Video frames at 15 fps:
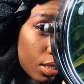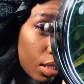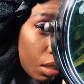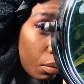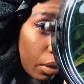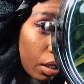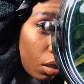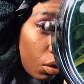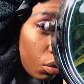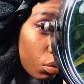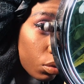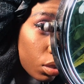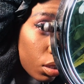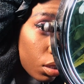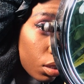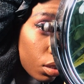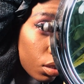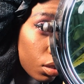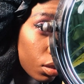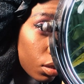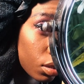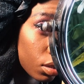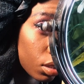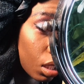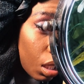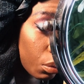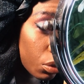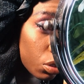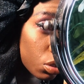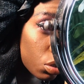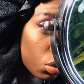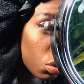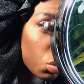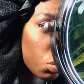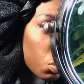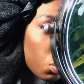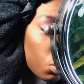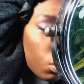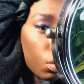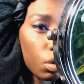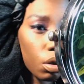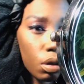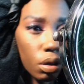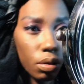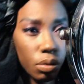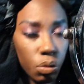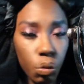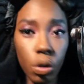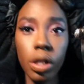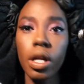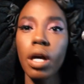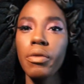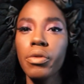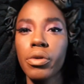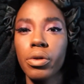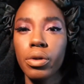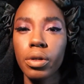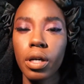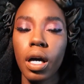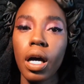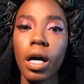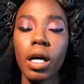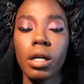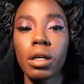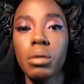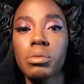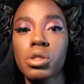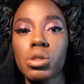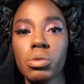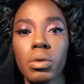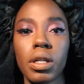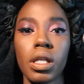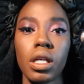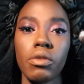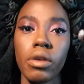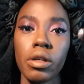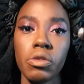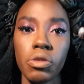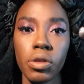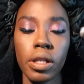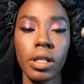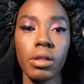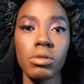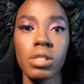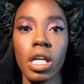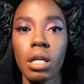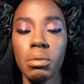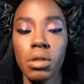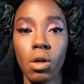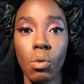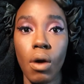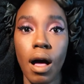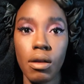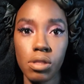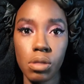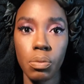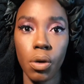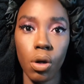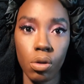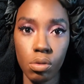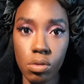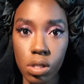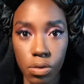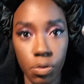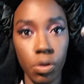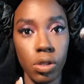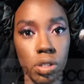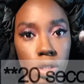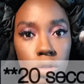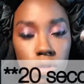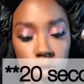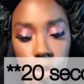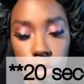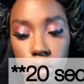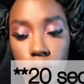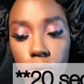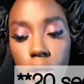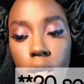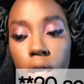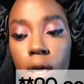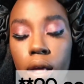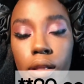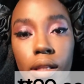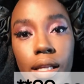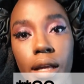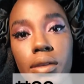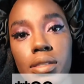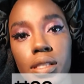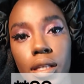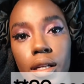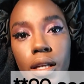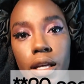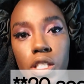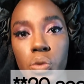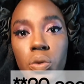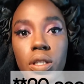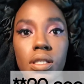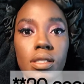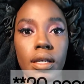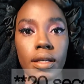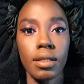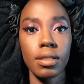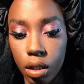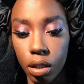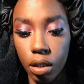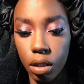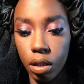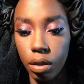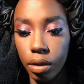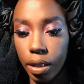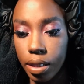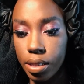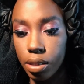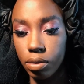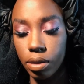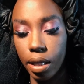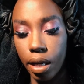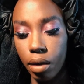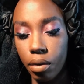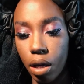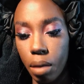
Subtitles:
my own timer to whatever I am doing. If I feel like it'll take me a while to pose for a certain shoot, then I'll set it at 20 seconds. Okay, so now I'm